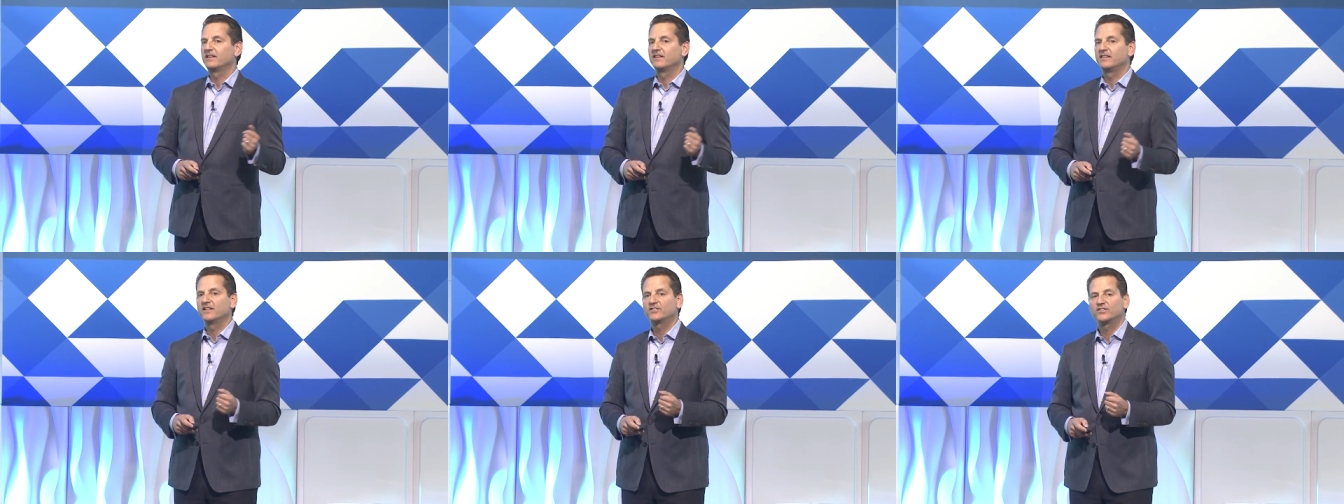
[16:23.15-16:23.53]

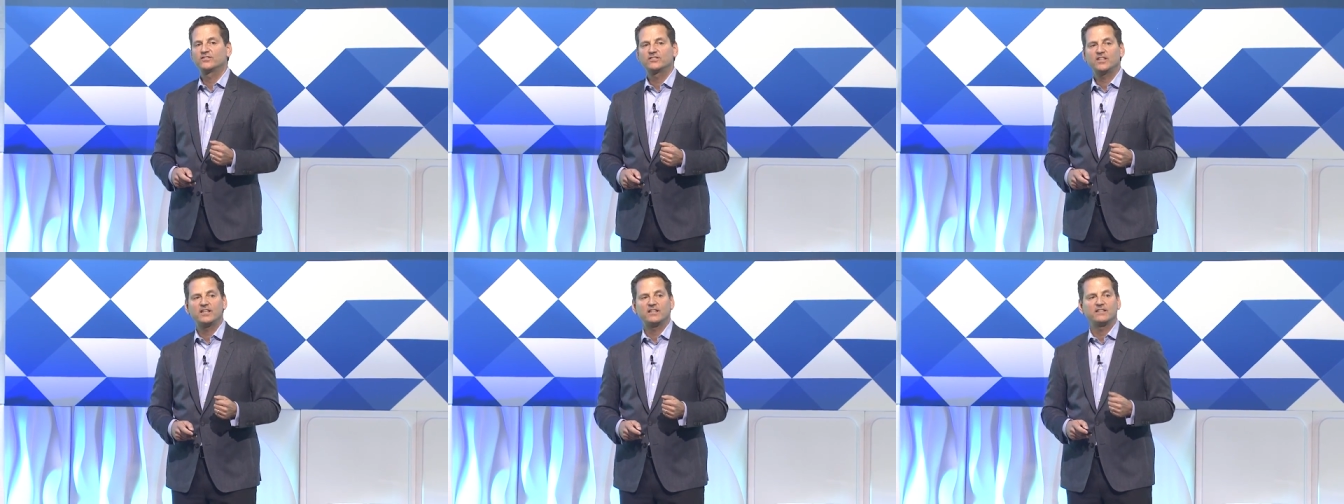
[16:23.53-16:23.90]
This
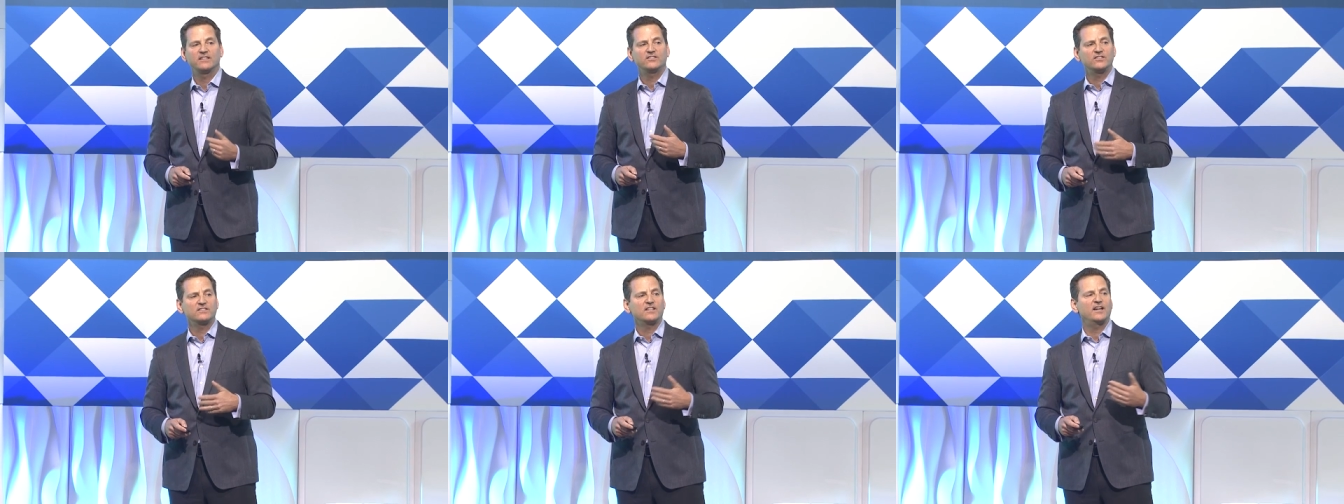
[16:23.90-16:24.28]
is it.
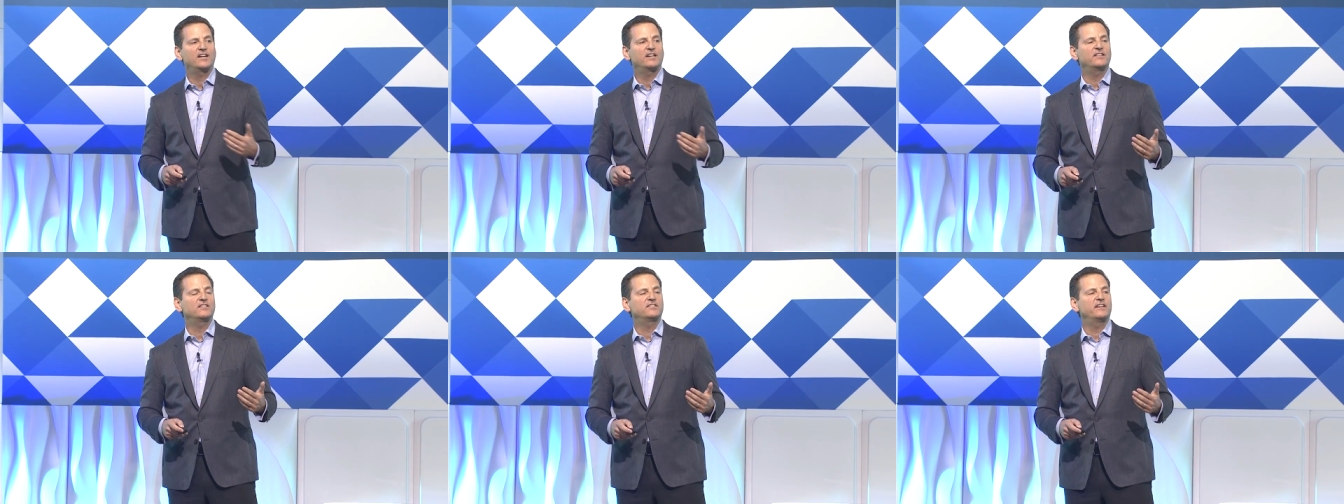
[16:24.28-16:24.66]
This is kind
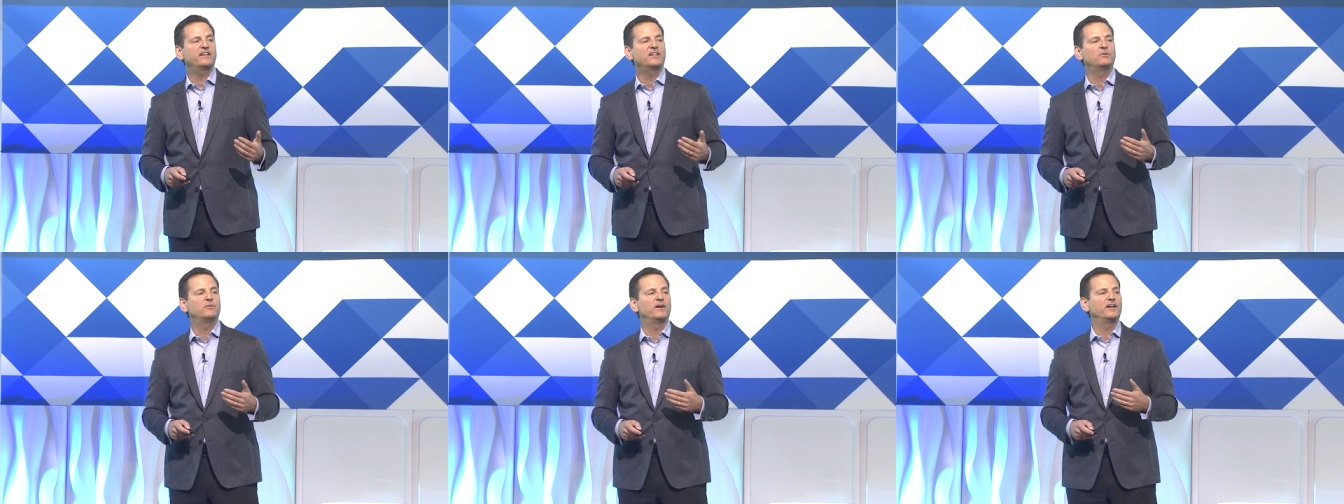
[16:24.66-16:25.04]
of the
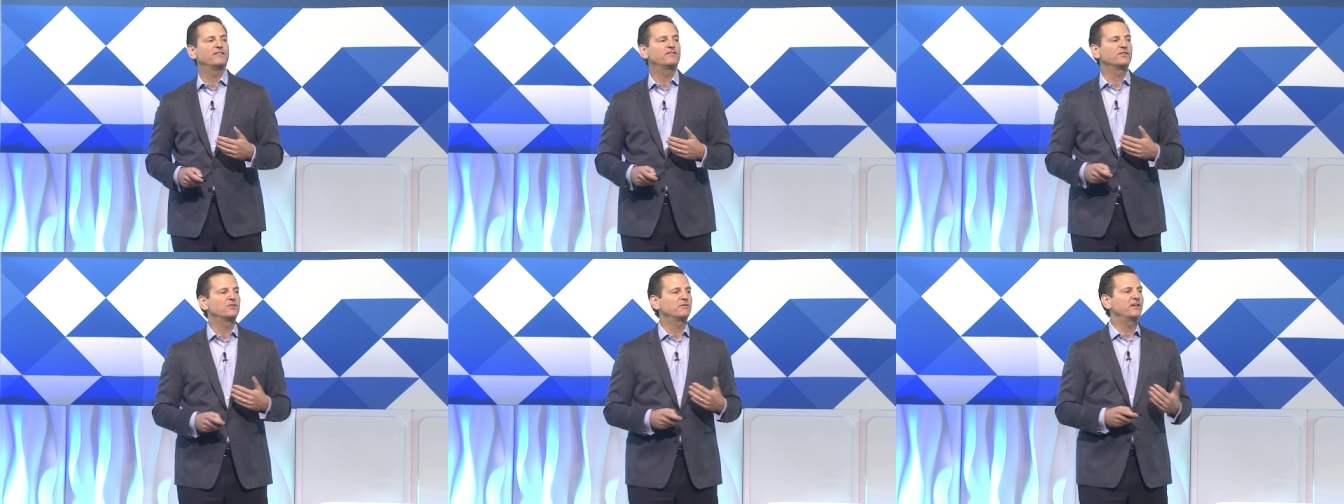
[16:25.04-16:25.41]
takeaway
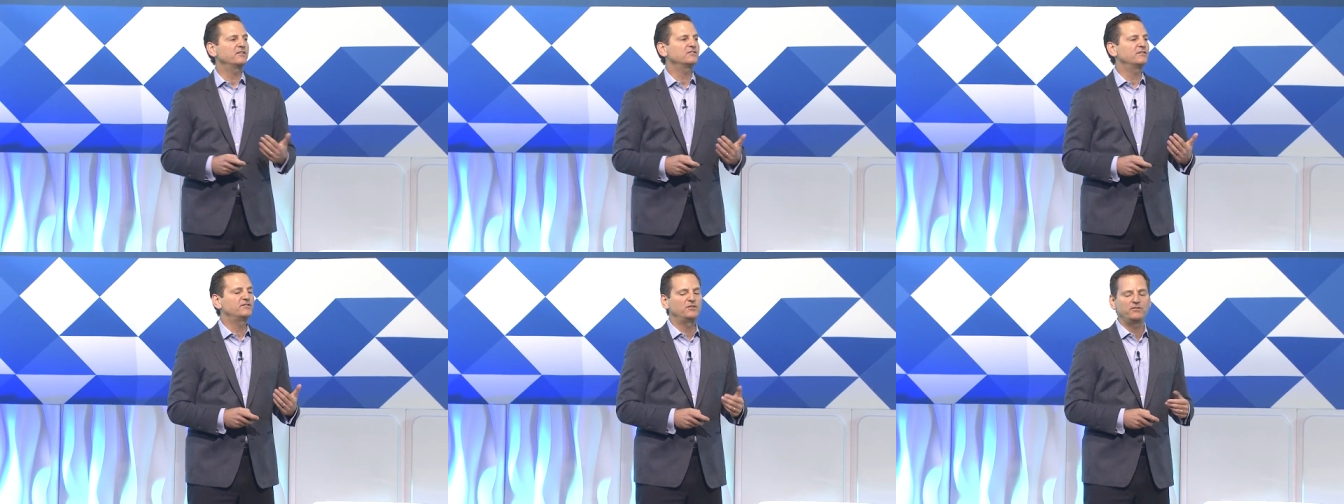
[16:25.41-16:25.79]
for the rest
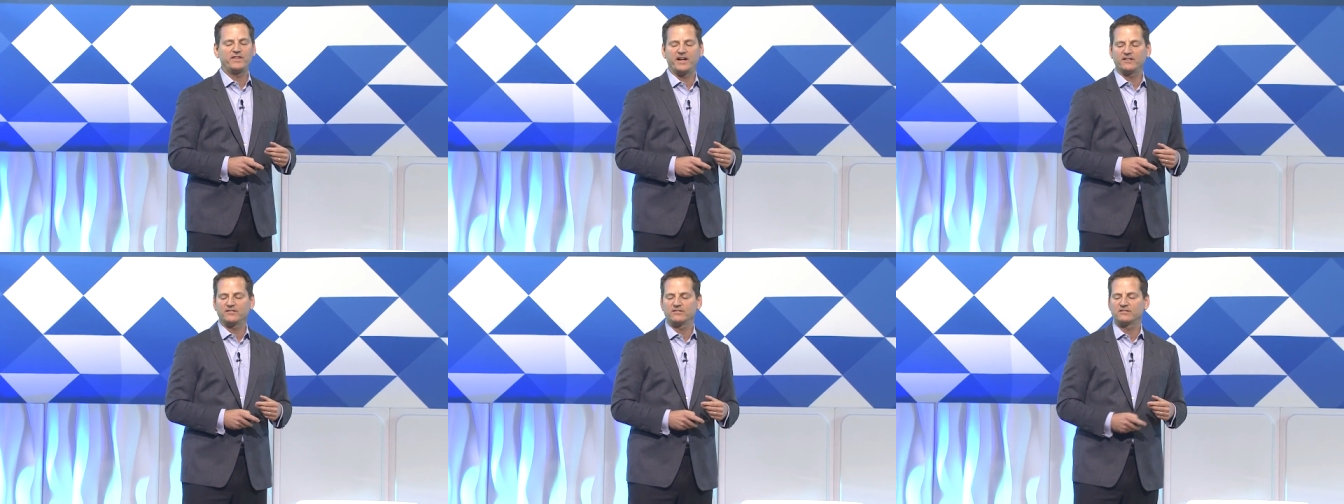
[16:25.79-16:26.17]
of
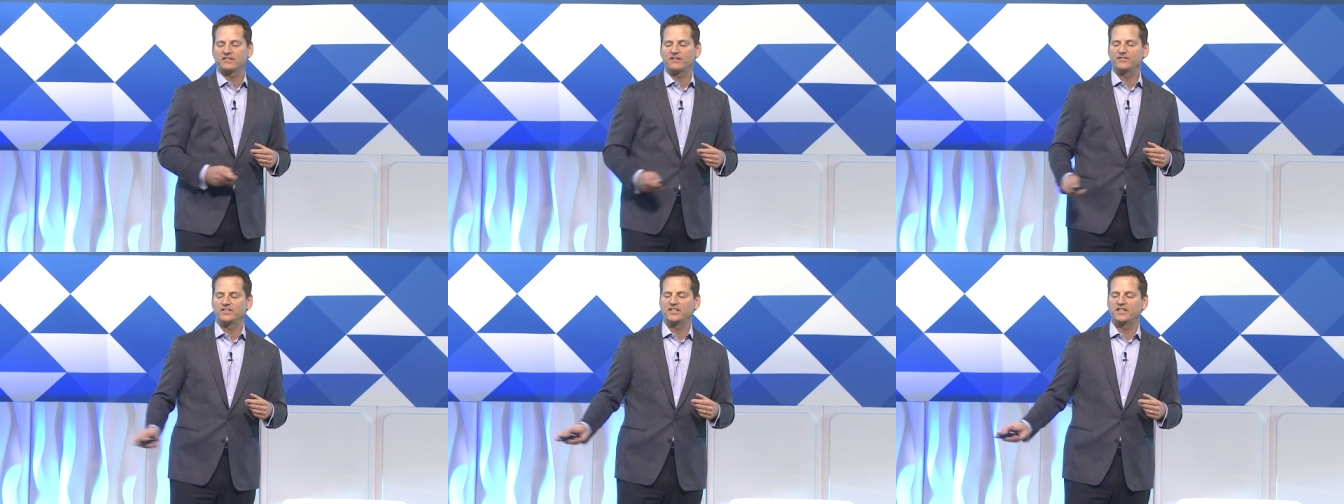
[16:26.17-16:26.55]

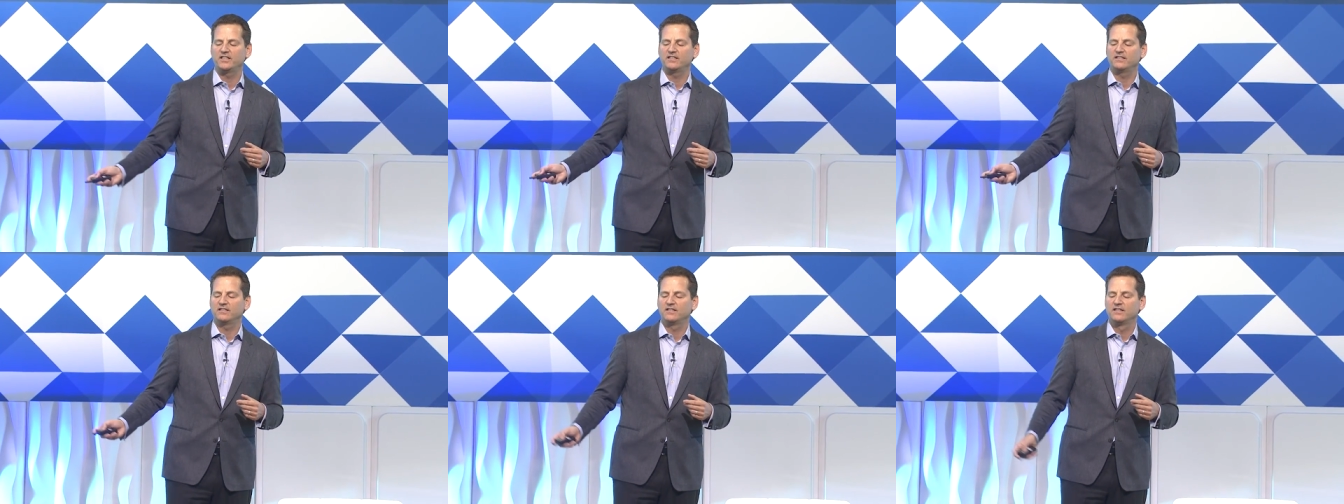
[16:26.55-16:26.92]

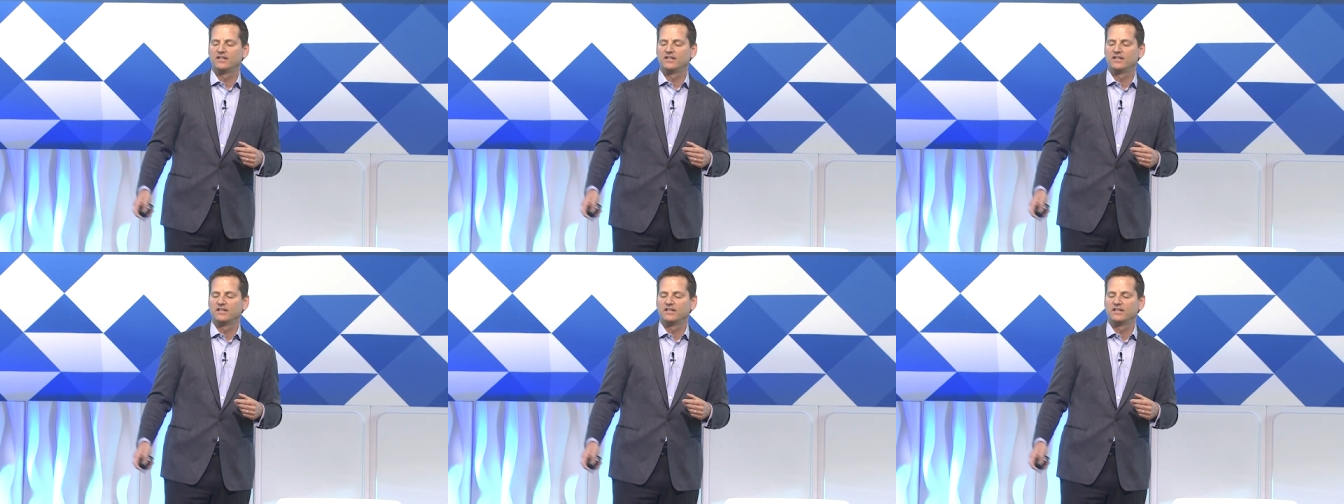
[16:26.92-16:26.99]
2017.